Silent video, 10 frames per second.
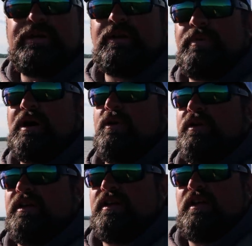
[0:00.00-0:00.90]
be
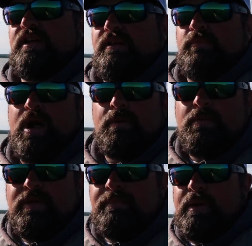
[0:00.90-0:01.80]
about,
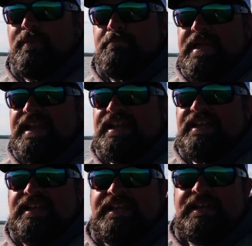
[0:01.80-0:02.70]
probably about a minute